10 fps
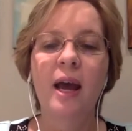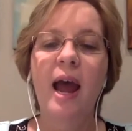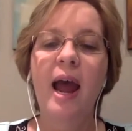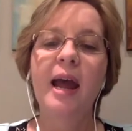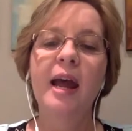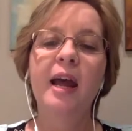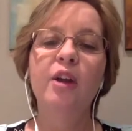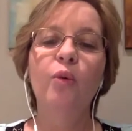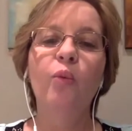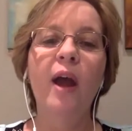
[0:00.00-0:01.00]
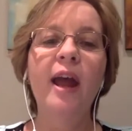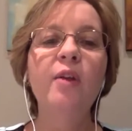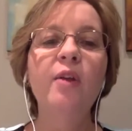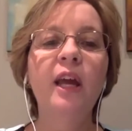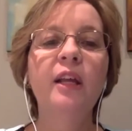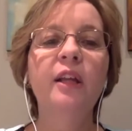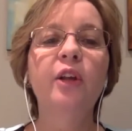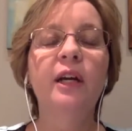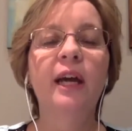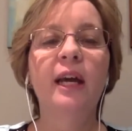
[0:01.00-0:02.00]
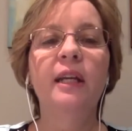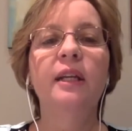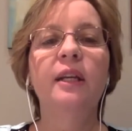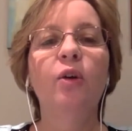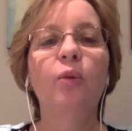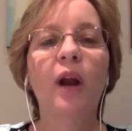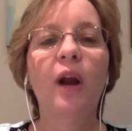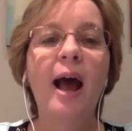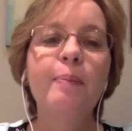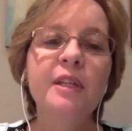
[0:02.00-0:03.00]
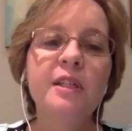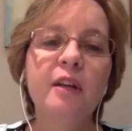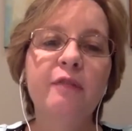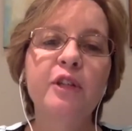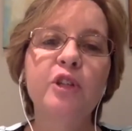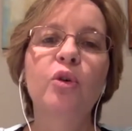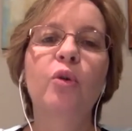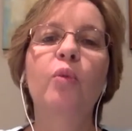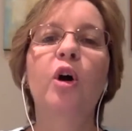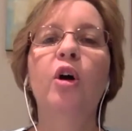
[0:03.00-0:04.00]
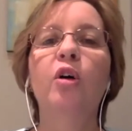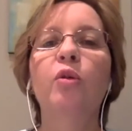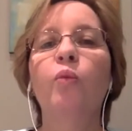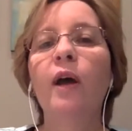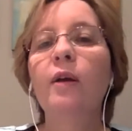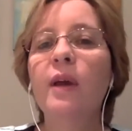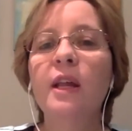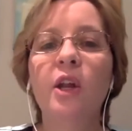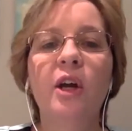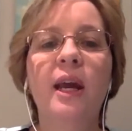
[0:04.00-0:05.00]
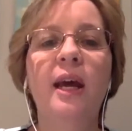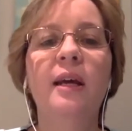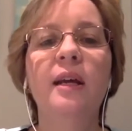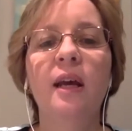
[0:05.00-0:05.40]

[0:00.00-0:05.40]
And when we look at what happens in the physical world, when we look at,